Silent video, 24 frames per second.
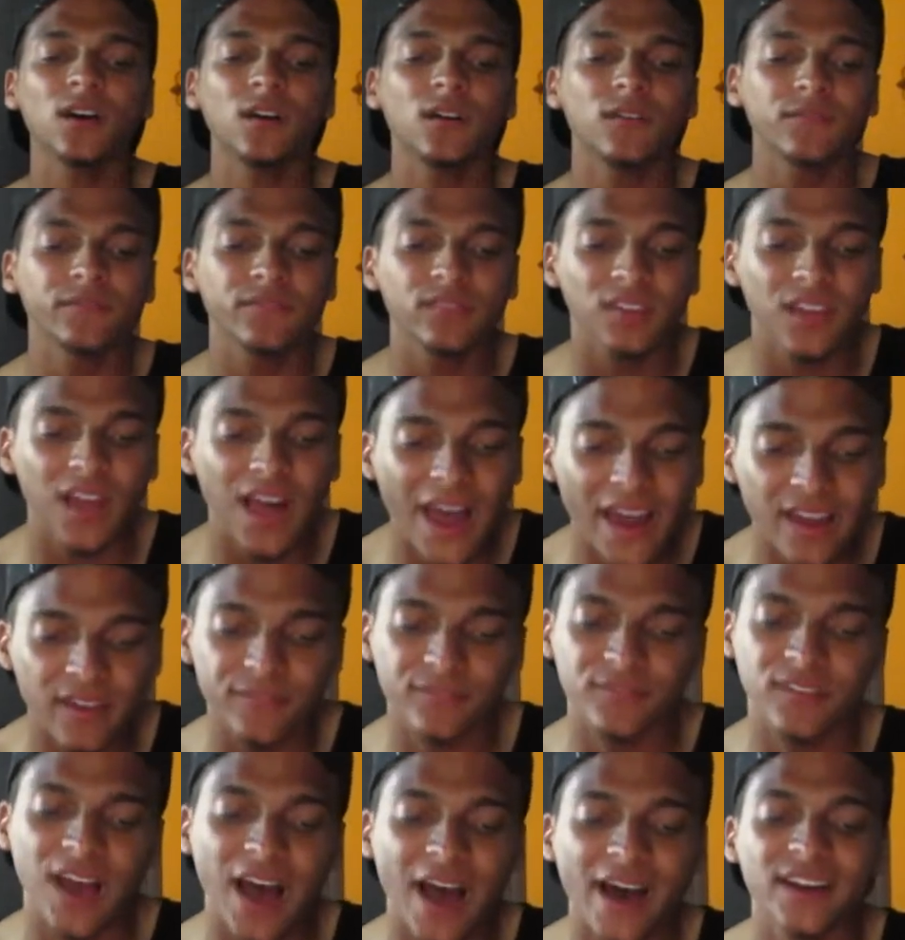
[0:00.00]
of
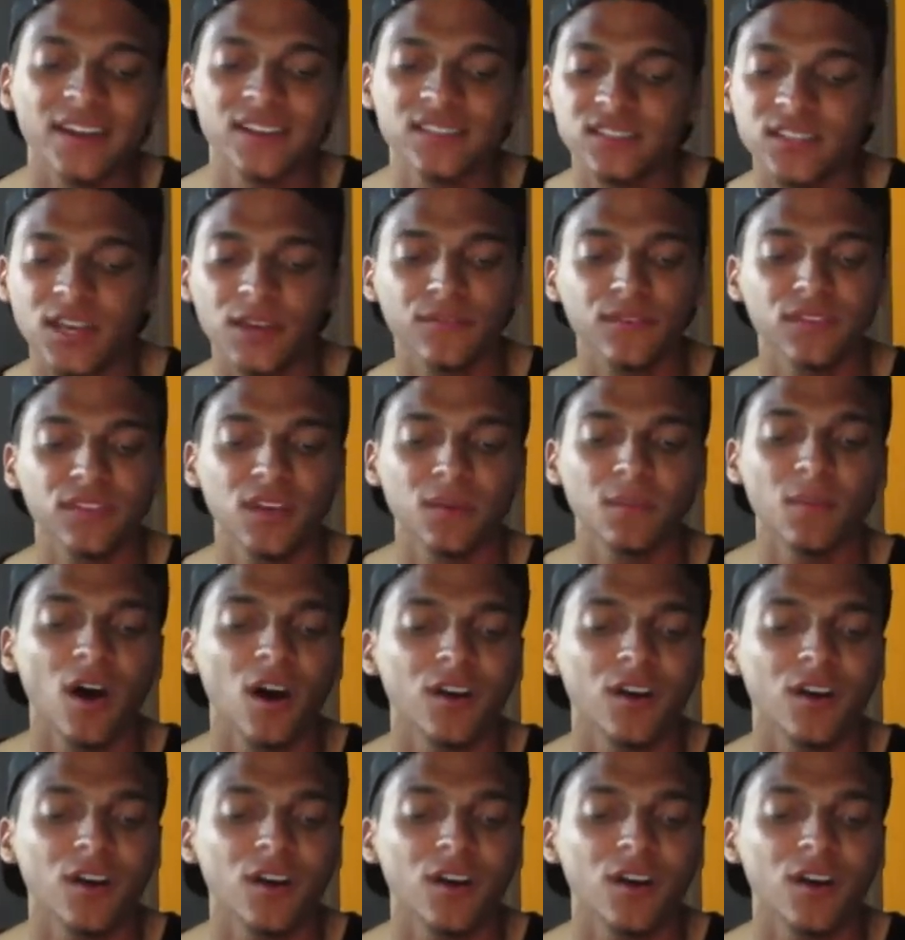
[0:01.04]
life God has given them